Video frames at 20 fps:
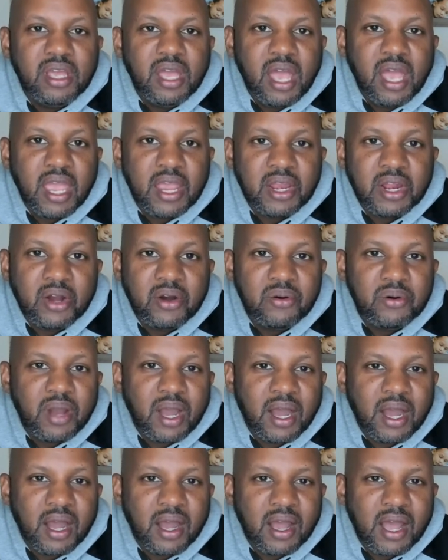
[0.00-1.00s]

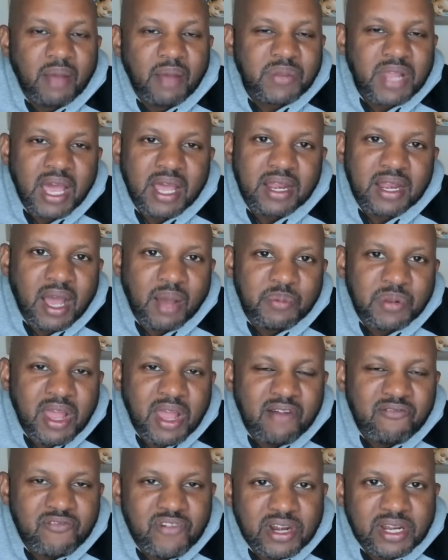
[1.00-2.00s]
I'm
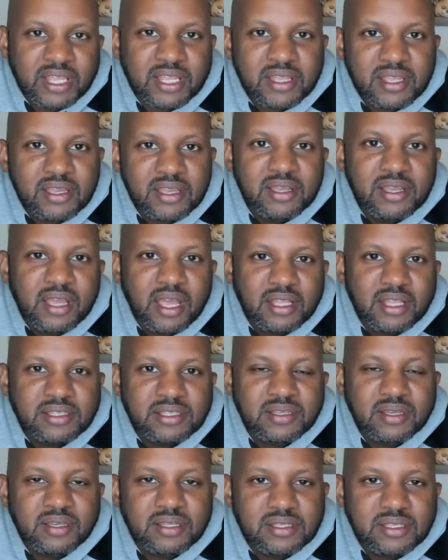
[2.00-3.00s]
not running
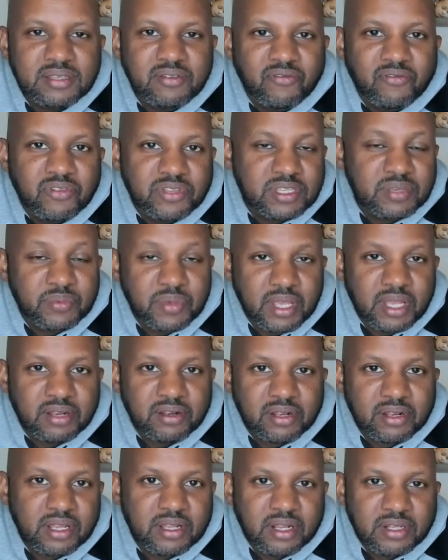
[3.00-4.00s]
to be,
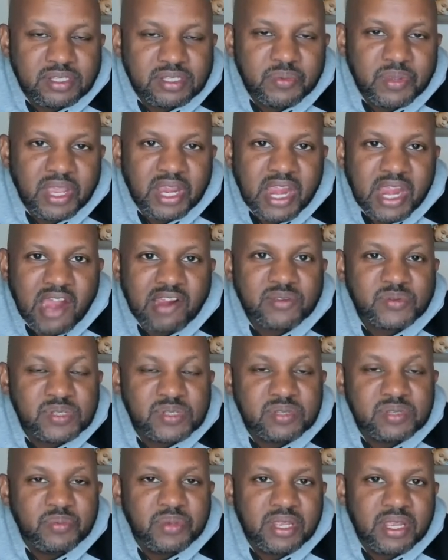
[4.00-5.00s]
and to be a congressman,
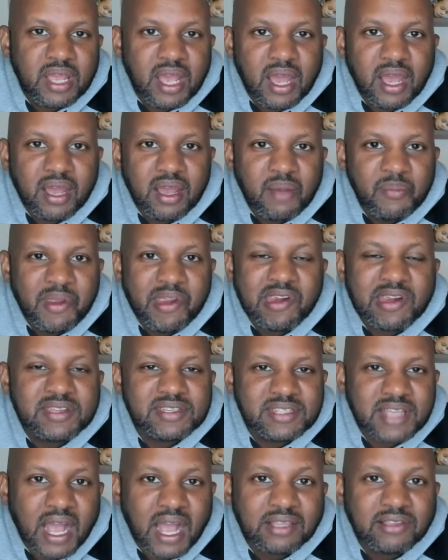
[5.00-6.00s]
to be America's
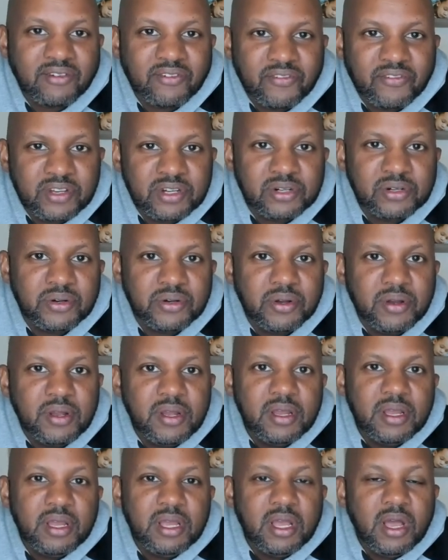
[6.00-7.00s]
Dr. Phil,
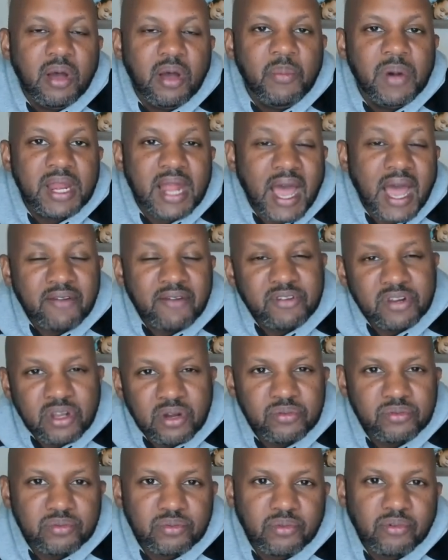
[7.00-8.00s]
but I've
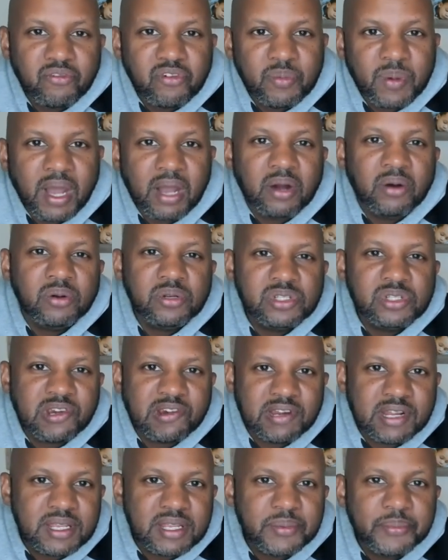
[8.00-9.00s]
known from my own
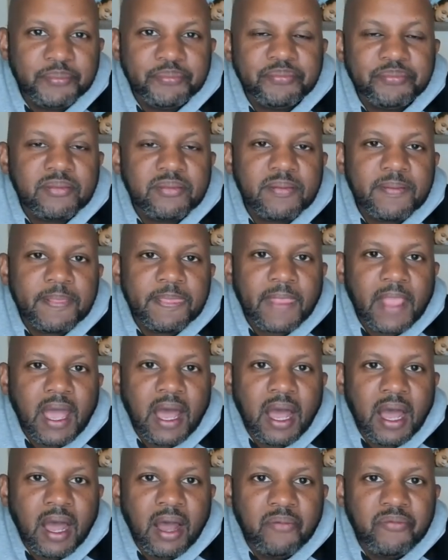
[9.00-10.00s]
journey
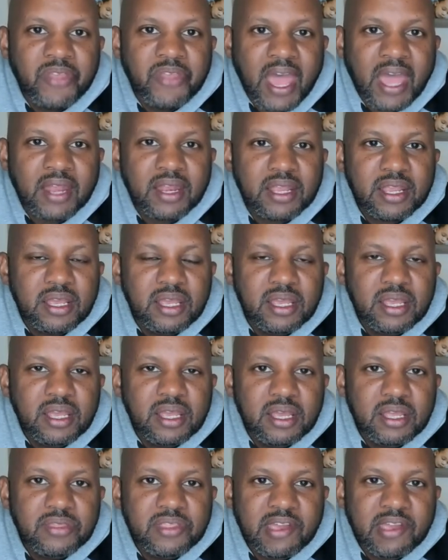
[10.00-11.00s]
that
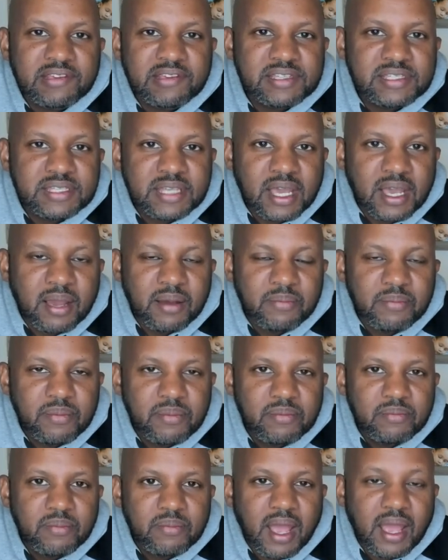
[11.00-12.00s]
there's I
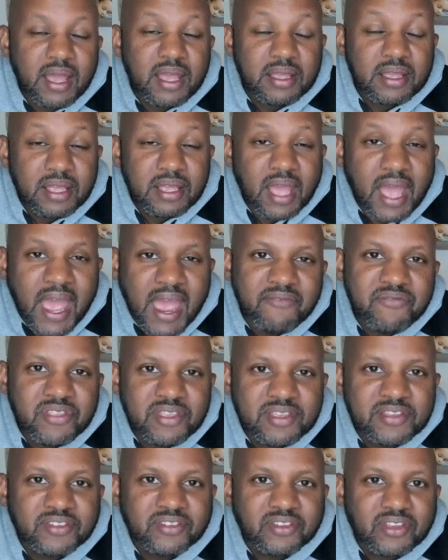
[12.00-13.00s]
have
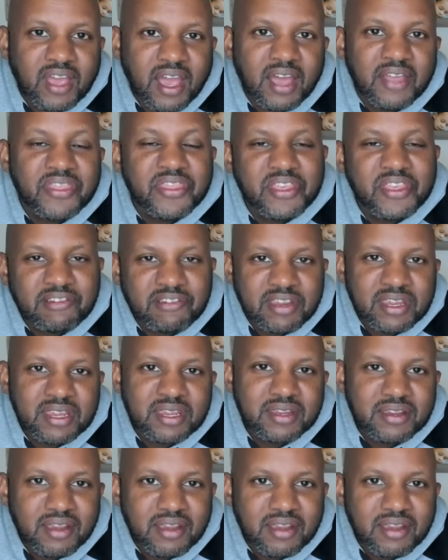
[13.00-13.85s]
this theory,